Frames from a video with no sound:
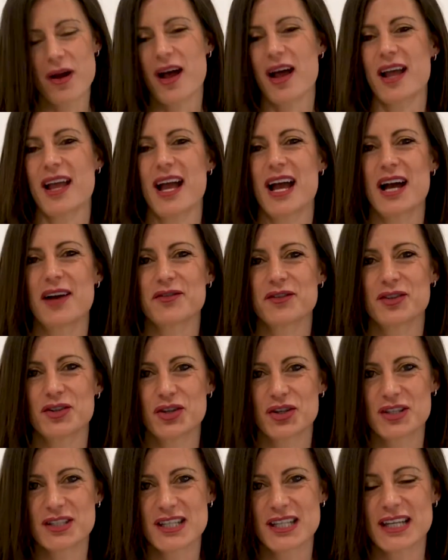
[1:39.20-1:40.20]
my
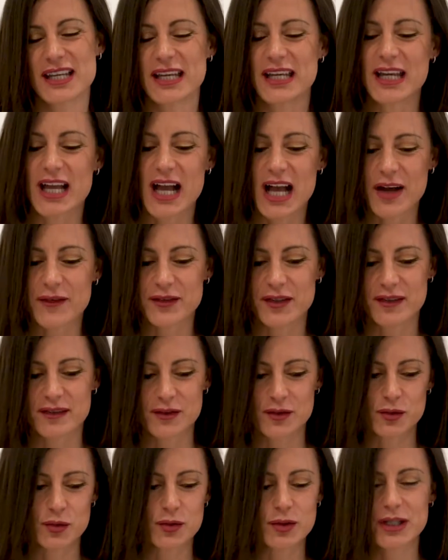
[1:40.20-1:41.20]
afternoon tea after
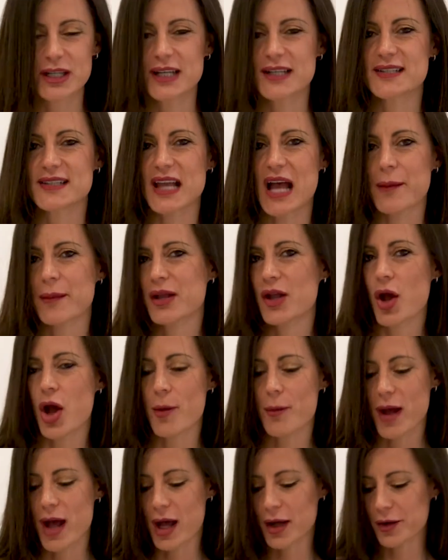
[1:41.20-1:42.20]
school, kids coming home
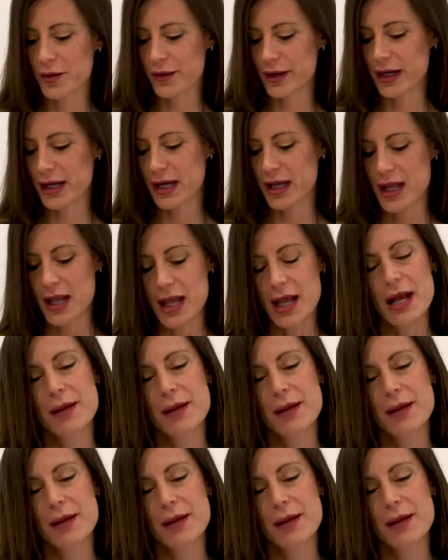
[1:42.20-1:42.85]
hungry,